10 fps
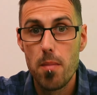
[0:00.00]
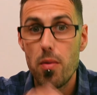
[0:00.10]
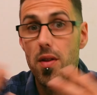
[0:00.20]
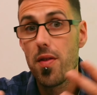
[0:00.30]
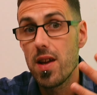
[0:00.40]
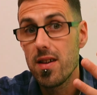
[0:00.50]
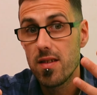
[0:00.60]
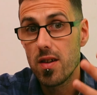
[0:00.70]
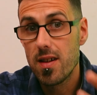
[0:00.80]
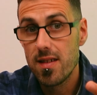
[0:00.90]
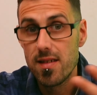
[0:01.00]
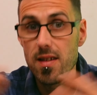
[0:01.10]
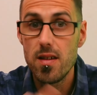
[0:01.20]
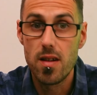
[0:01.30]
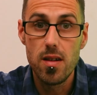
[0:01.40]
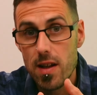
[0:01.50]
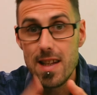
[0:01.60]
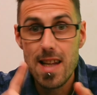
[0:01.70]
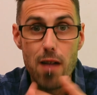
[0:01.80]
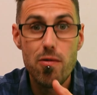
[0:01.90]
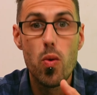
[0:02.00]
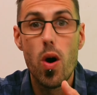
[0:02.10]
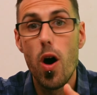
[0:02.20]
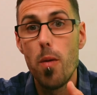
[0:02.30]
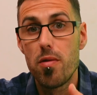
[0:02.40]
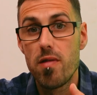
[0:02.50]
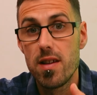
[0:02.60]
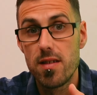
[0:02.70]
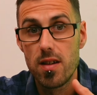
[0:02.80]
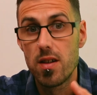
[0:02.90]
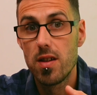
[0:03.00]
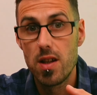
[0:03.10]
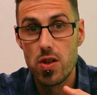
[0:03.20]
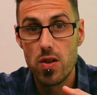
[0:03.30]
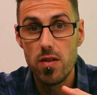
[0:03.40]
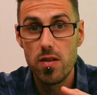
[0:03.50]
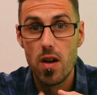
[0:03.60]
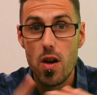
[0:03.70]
But the things to consider: narrower operating conditions,